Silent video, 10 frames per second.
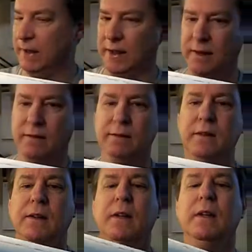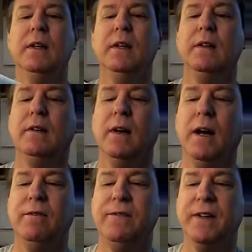
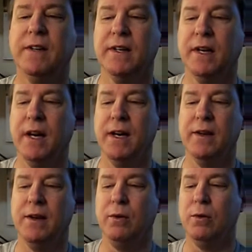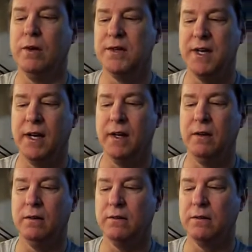I've filled in a lot of the
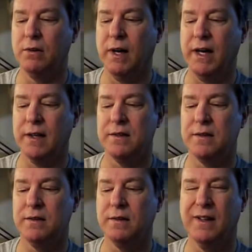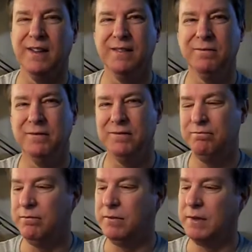horizontal cracks. They
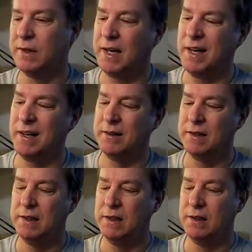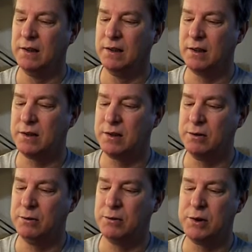kind of a little
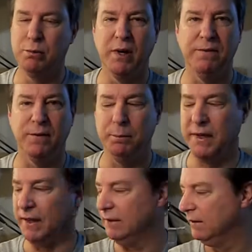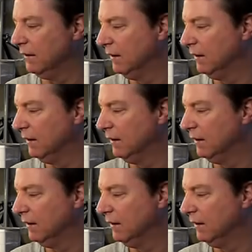too rough for me.